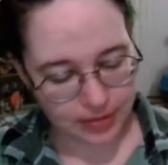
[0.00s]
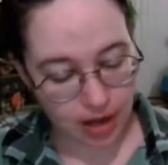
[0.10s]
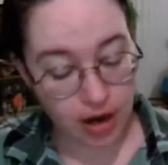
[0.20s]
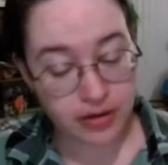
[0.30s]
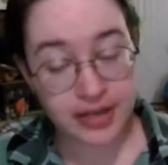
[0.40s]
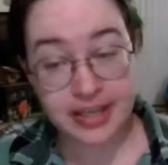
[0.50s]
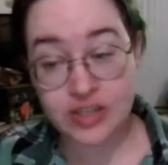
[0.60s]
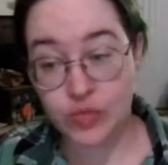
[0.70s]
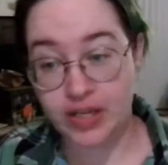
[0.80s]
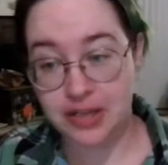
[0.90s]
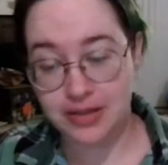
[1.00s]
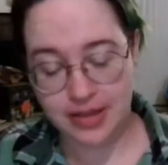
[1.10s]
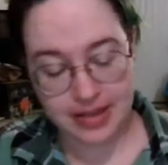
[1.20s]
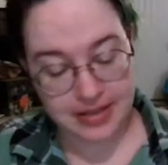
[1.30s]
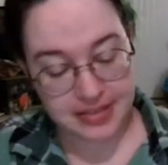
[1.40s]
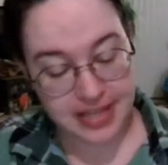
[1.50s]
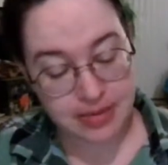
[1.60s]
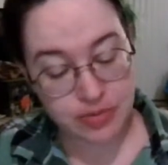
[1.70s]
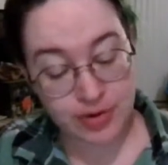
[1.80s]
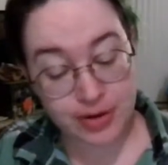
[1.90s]
Hardening his will,
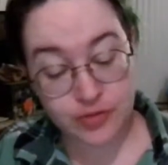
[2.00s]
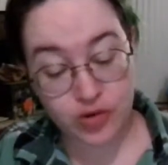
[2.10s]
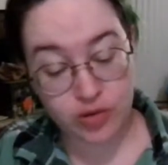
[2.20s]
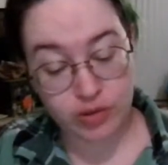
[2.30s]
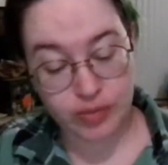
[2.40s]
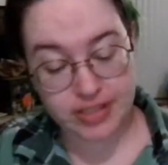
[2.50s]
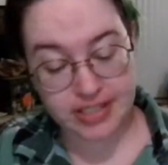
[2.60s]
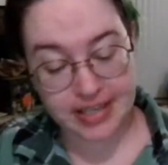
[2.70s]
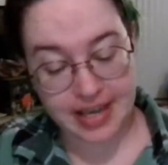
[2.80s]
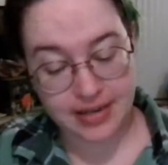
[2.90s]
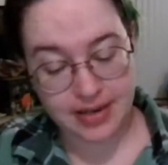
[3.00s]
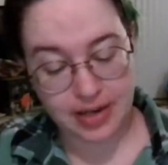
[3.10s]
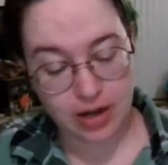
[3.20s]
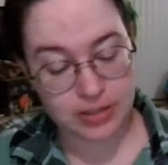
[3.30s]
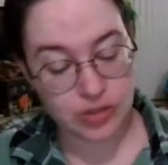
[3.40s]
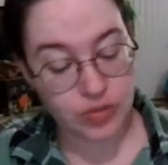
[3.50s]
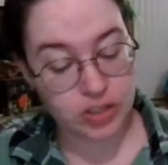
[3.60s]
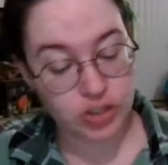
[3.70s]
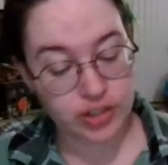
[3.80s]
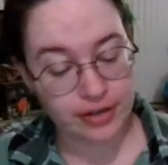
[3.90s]
Sam thrust forward once again and halted with
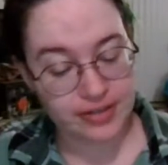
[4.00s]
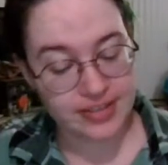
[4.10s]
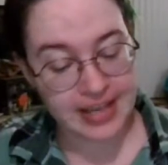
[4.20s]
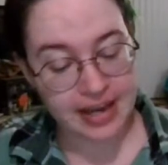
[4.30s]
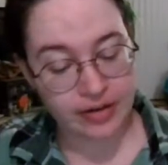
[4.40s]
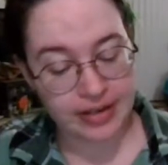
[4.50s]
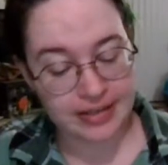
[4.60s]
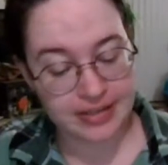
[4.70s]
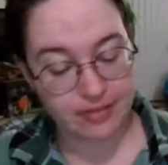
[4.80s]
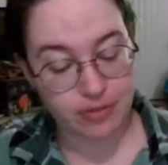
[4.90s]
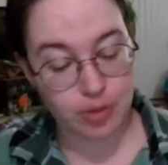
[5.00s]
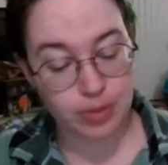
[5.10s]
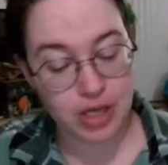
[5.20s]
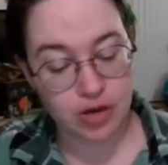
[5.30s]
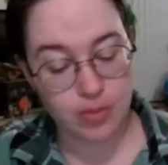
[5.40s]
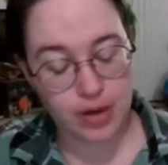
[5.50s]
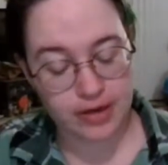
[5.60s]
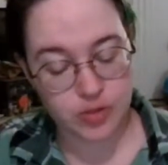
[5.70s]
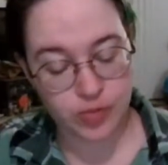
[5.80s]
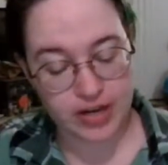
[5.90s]
a jerk, staggering as if from a blow upon
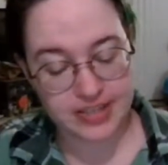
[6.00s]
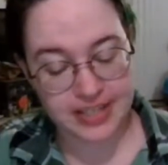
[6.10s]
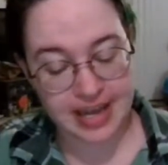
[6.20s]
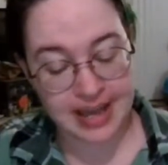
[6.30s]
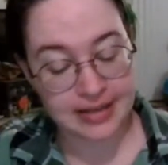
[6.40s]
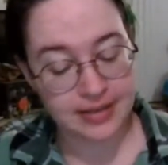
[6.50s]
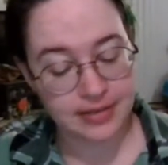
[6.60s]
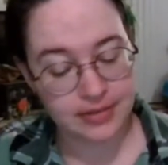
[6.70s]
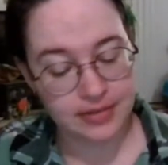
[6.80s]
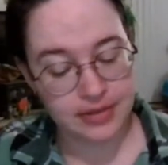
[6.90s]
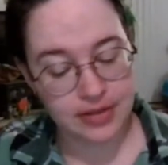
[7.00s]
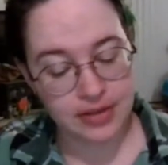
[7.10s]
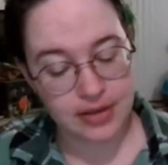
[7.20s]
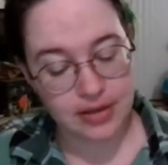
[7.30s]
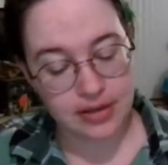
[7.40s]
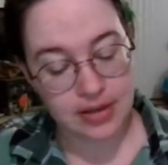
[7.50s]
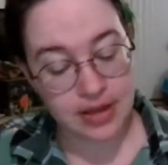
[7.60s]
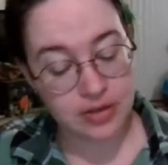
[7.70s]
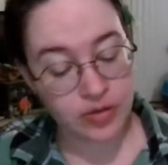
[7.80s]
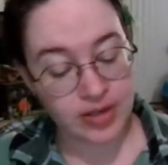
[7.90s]
his breast and head.
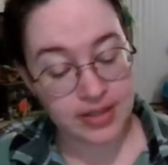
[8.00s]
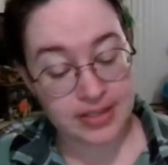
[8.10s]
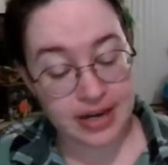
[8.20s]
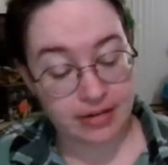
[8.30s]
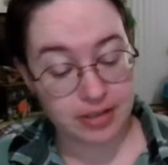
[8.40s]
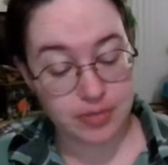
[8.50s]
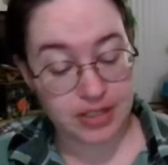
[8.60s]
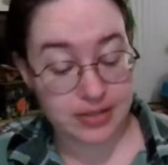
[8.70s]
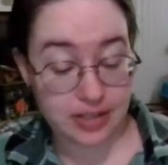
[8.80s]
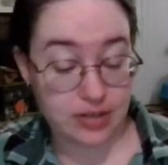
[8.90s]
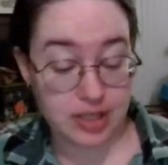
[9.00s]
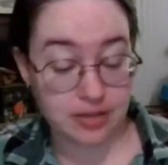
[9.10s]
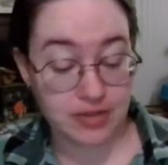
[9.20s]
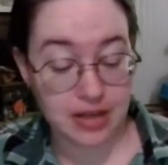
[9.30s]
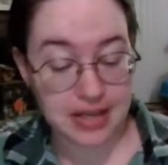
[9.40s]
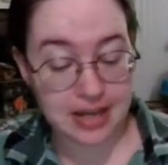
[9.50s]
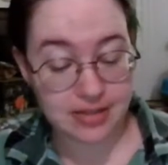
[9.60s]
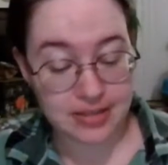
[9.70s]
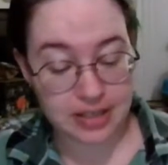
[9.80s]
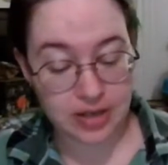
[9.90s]
Then, greatly daring, because he could think of nothing
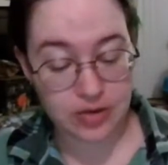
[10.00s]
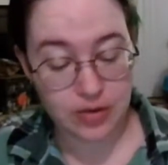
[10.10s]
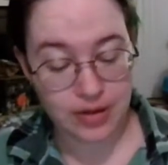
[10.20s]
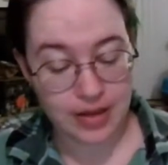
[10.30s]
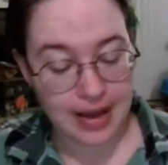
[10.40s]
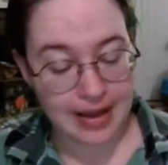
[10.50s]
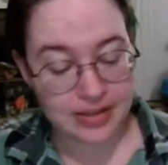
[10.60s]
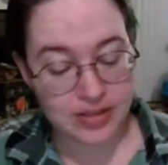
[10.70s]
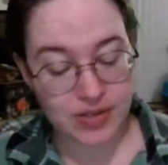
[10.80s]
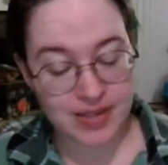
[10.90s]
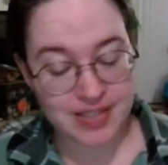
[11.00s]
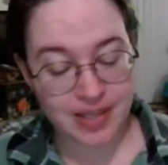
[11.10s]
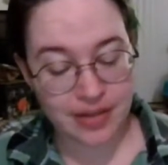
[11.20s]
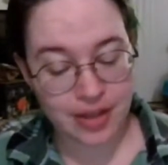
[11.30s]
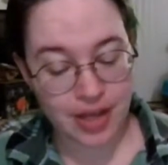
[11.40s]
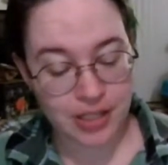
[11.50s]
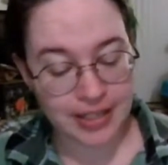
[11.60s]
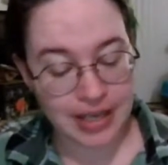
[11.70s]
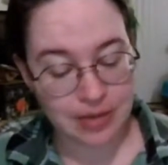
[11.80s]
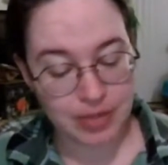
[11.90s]
else to do, answering a sudden thought
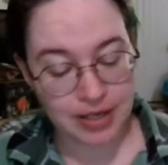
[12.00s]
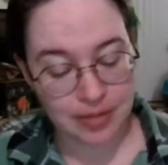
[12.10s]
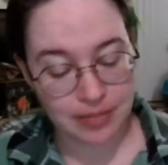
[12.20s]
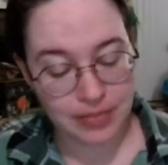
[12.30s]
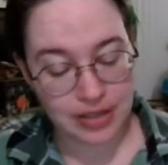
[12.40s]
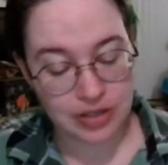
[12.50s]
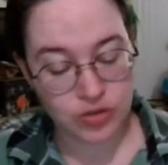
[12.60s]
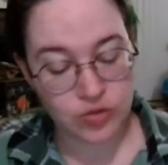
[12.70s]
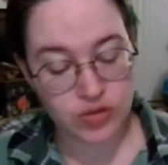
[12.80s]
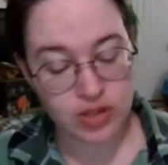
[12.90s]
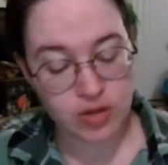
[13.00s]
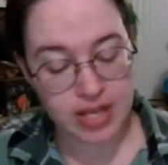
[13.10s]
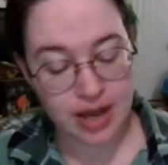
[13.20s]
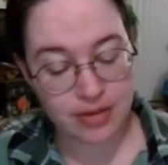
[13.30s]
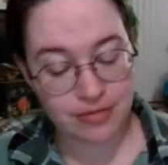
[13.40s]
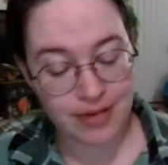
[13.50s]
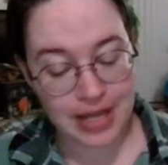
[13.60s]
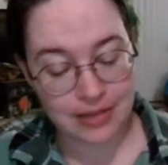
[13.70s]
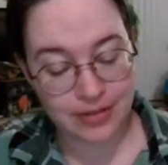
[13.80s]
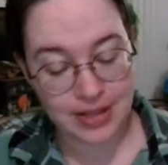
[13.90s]
that came to him, he drew slowly out the
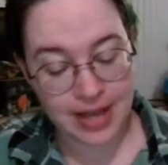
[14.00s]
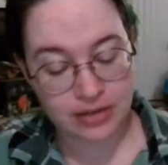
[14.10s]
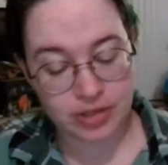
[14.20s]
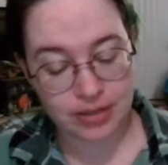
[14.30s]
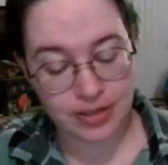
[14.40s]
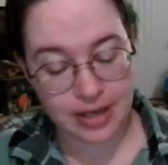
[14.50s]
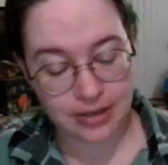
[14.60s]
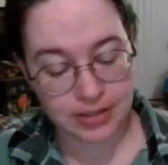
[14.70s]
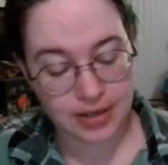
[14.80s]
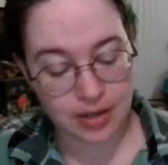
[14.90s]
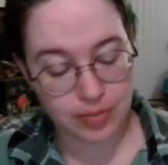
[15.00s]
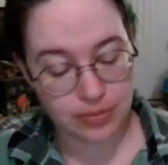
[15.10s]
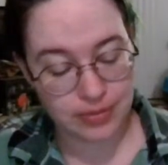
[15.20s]
phial of Galadriel and held it up.